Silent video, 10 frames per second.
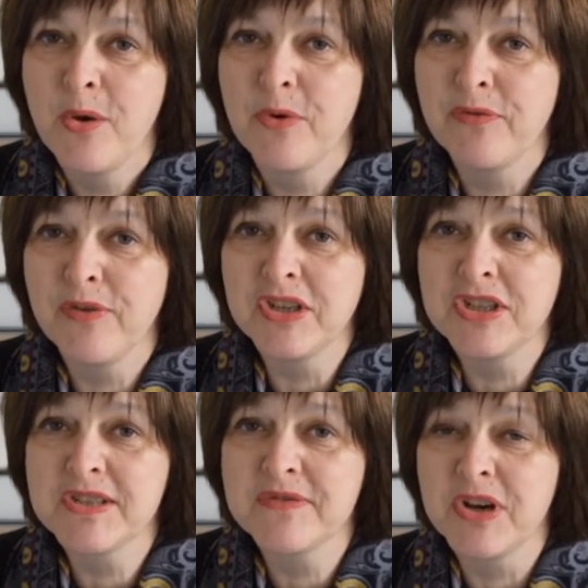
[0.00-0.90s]
where French
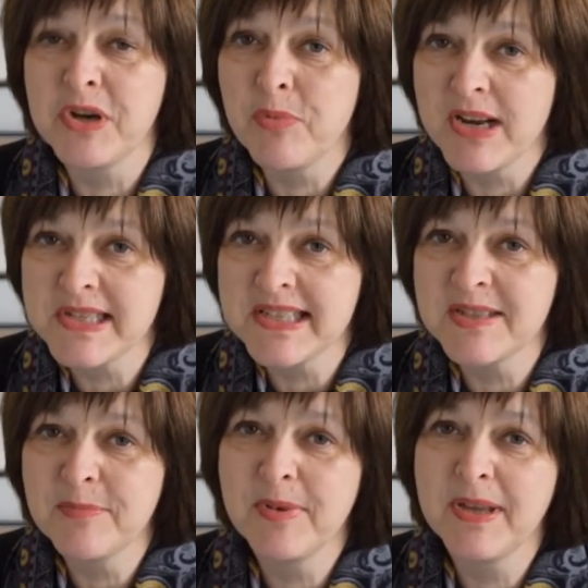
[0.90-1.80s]
is very
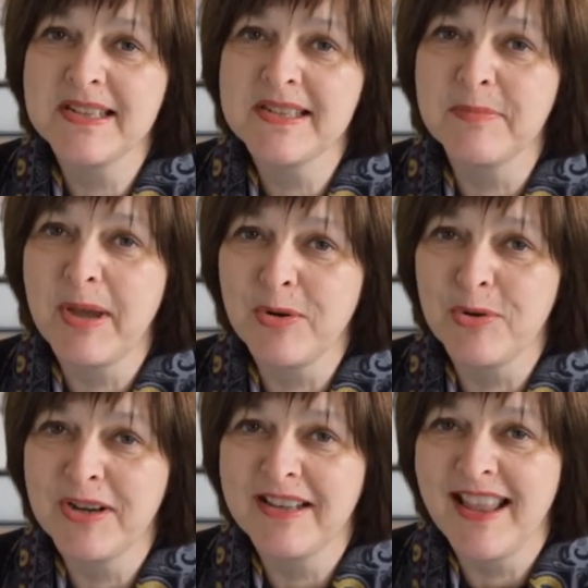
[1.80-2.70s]
present but is a
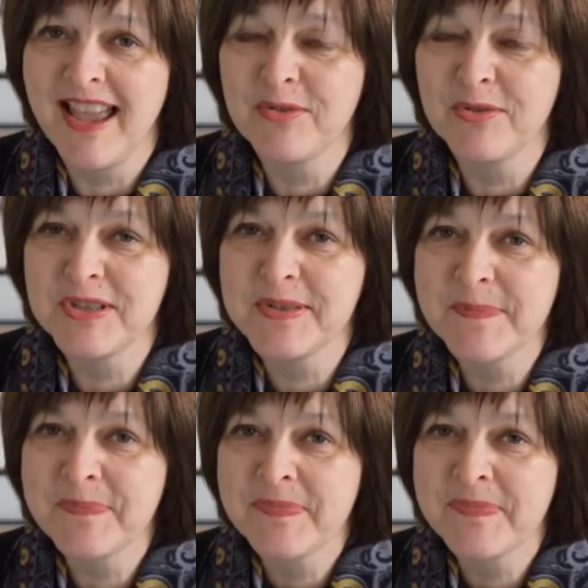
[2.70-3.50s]
minority language.